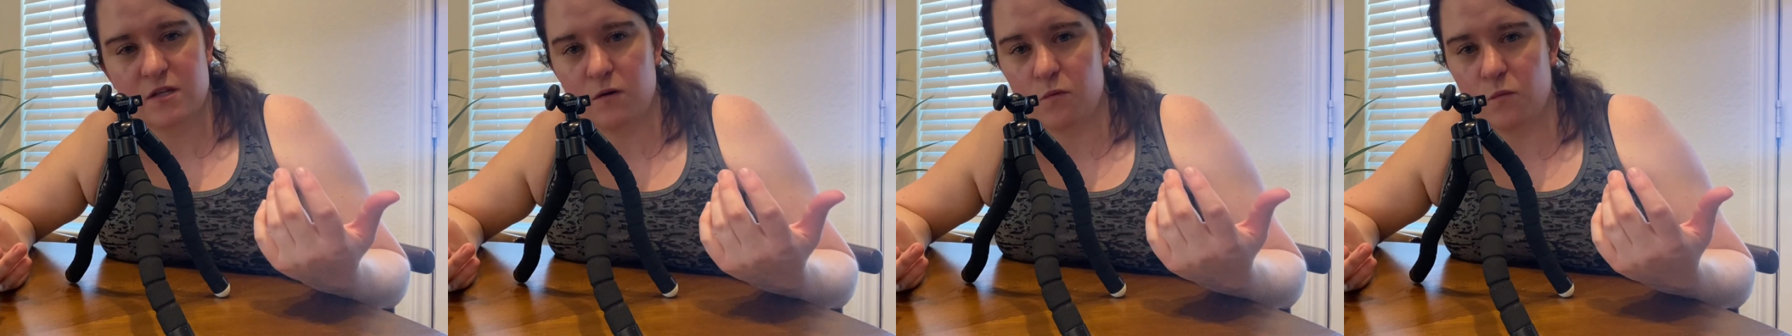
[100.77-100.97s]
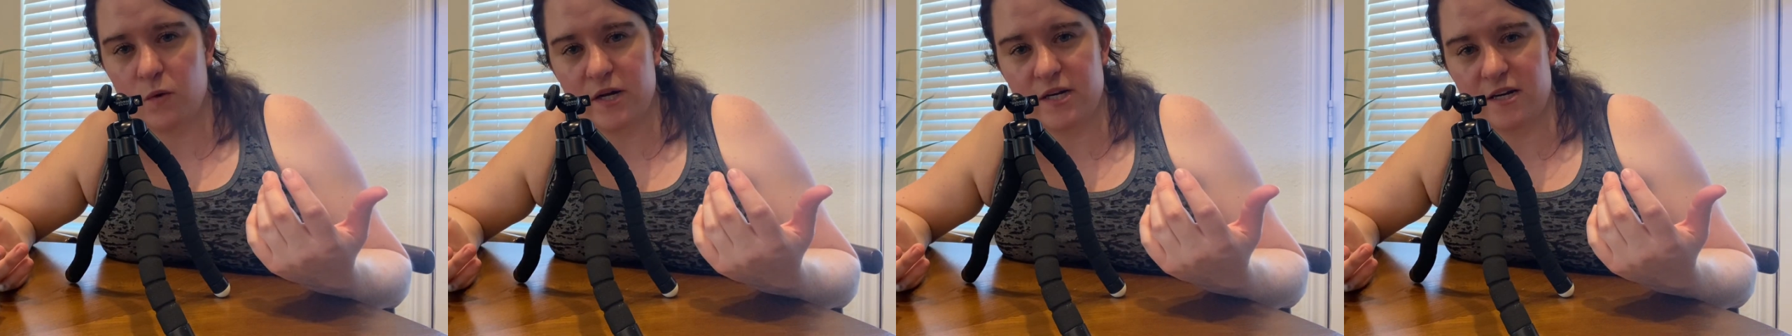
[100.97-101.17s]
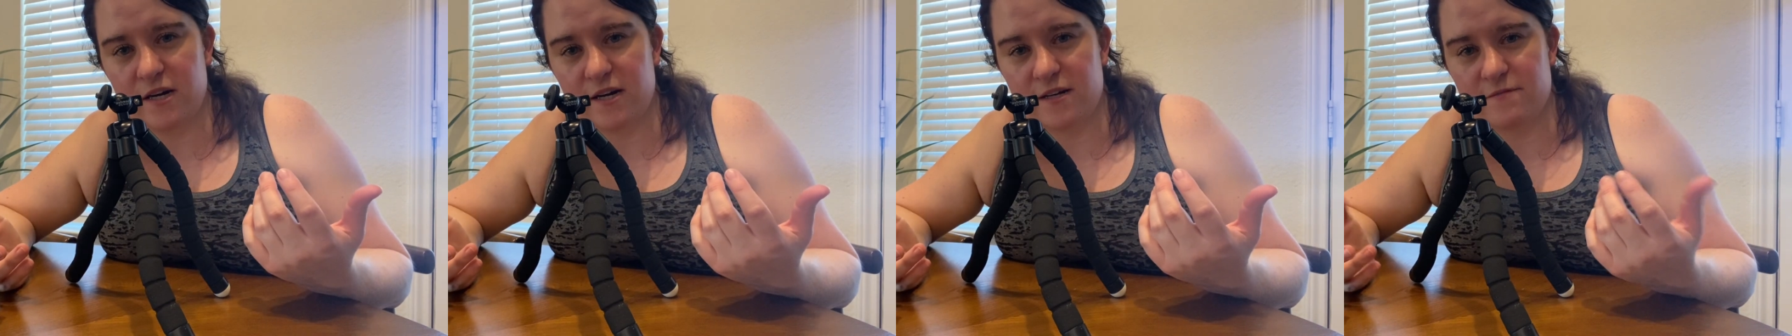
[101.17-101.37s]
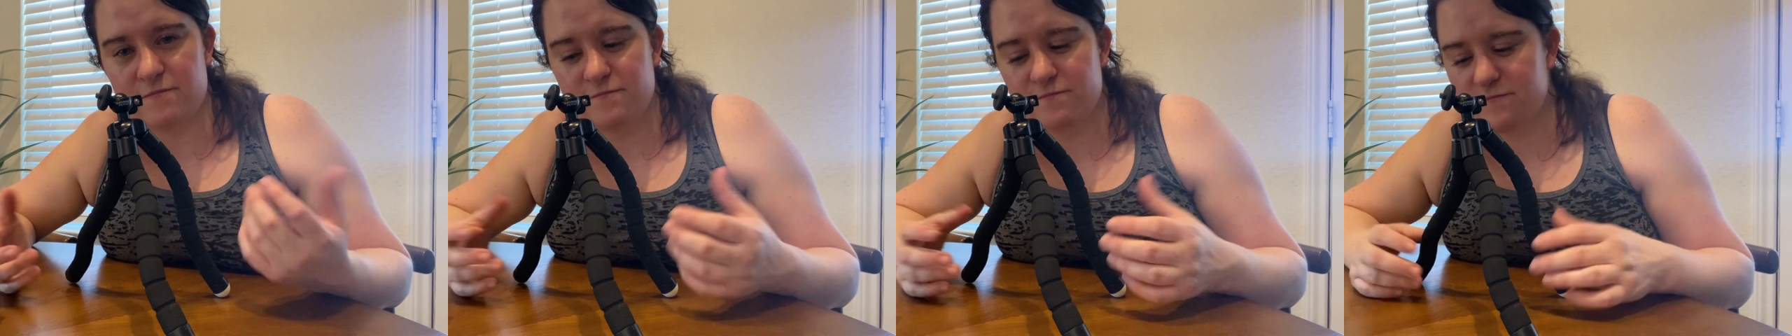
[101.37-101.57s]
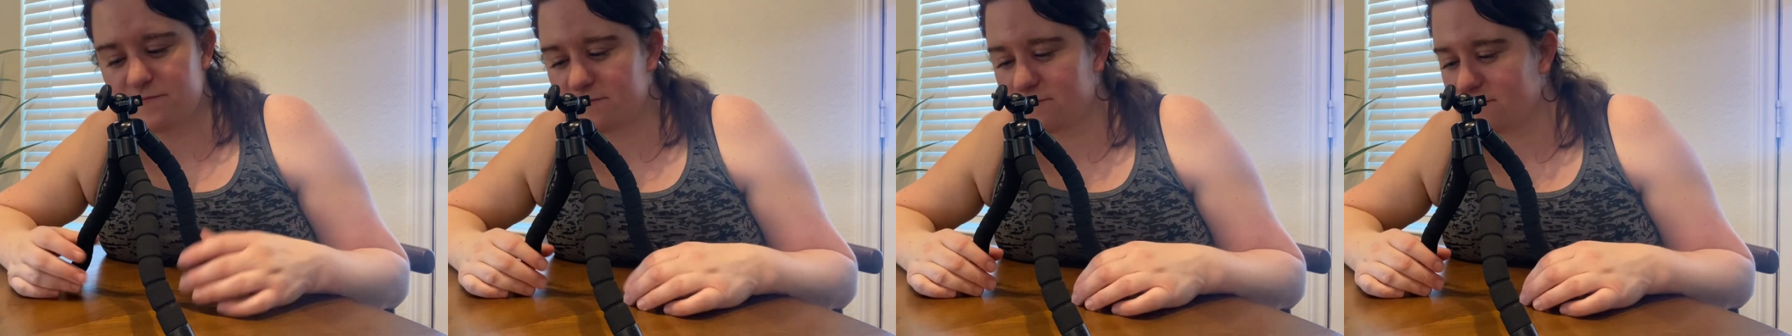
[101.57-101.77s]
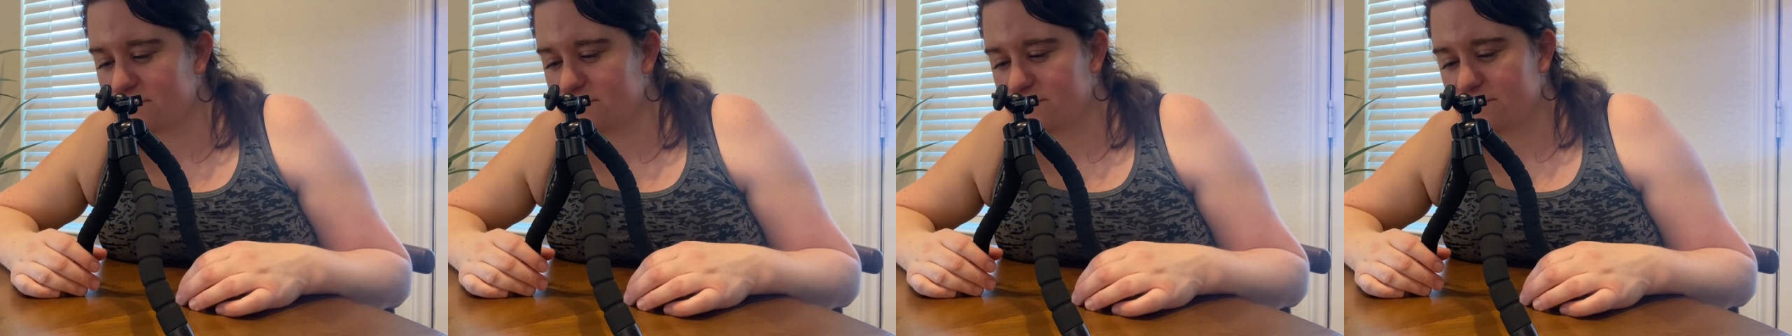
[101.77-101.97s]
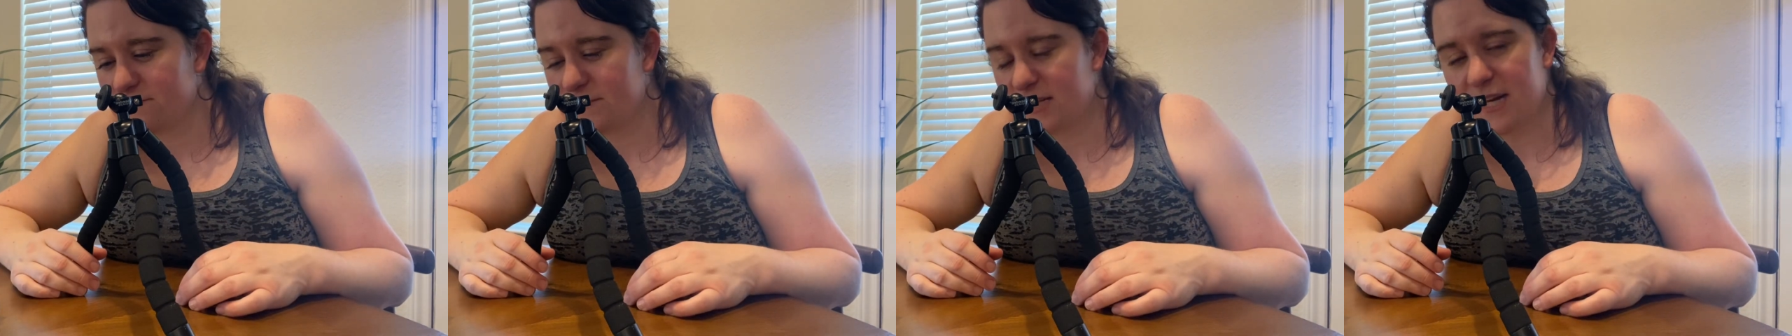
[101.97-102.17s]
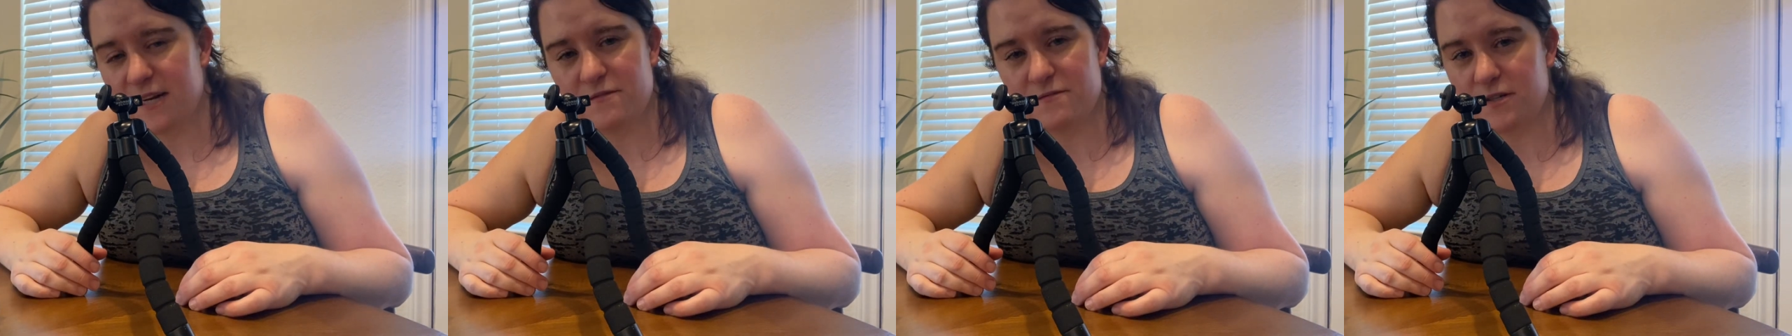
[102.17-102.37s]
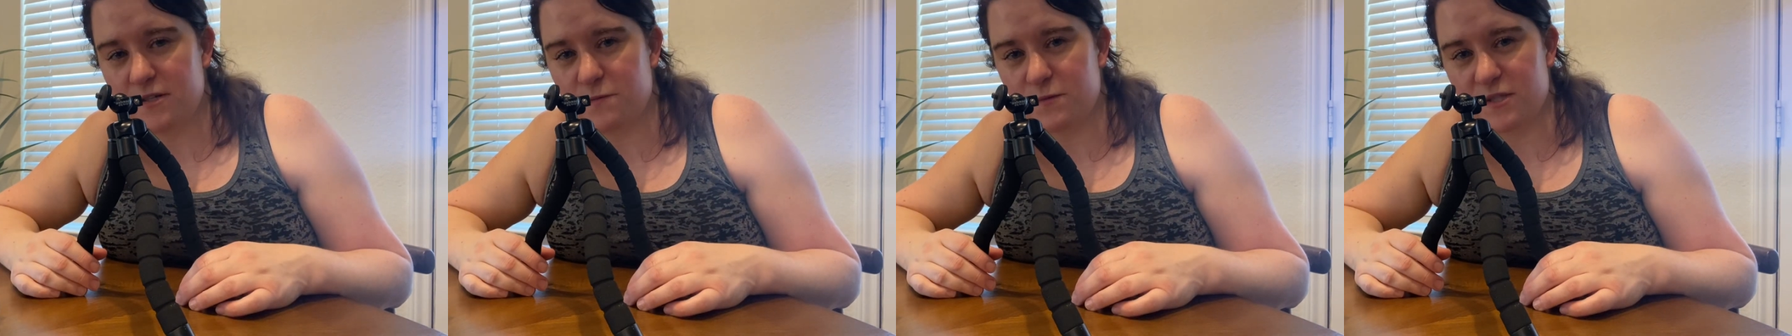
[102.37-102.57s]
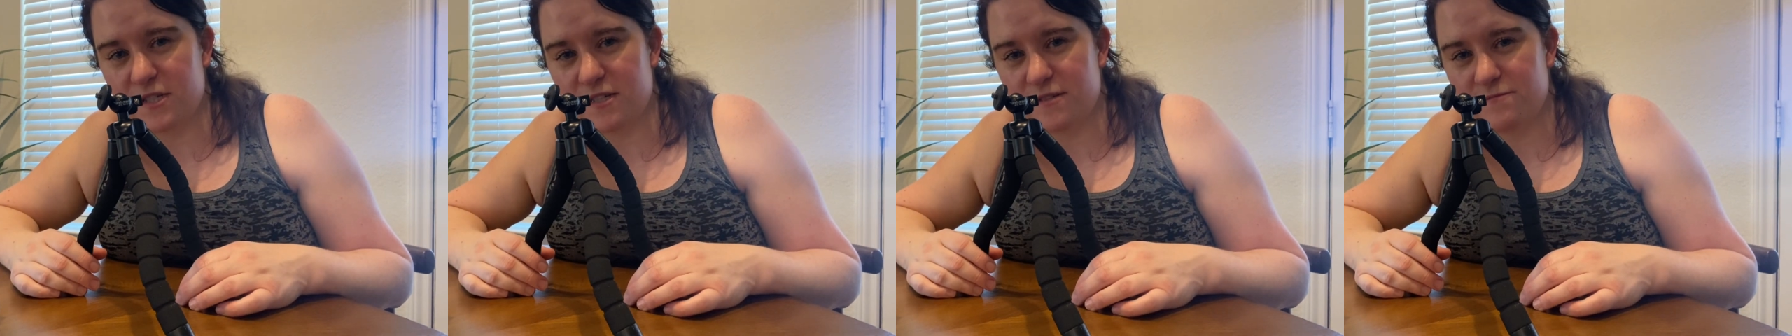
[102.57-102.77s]
Why not? Have fun
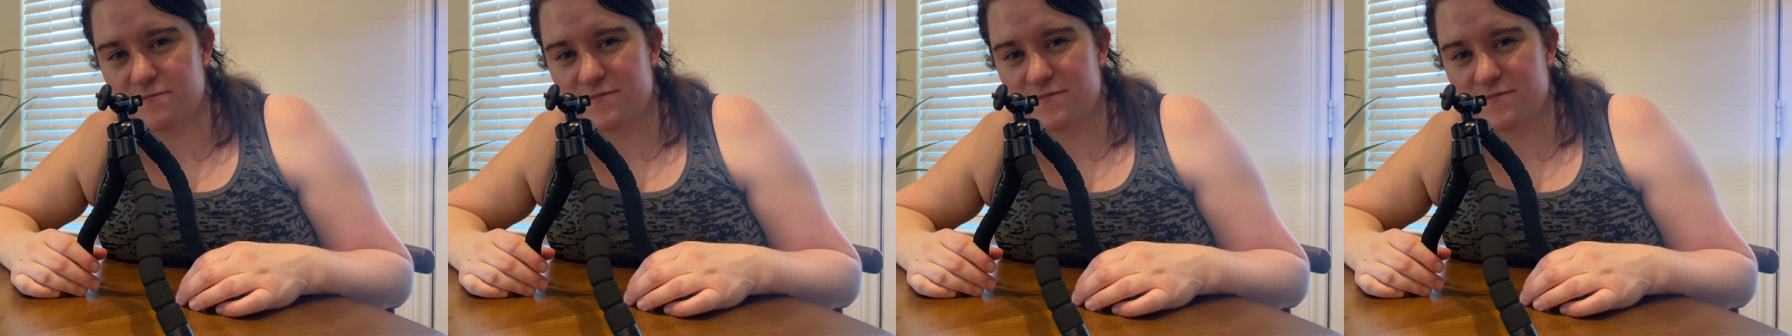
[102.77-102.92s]
with it.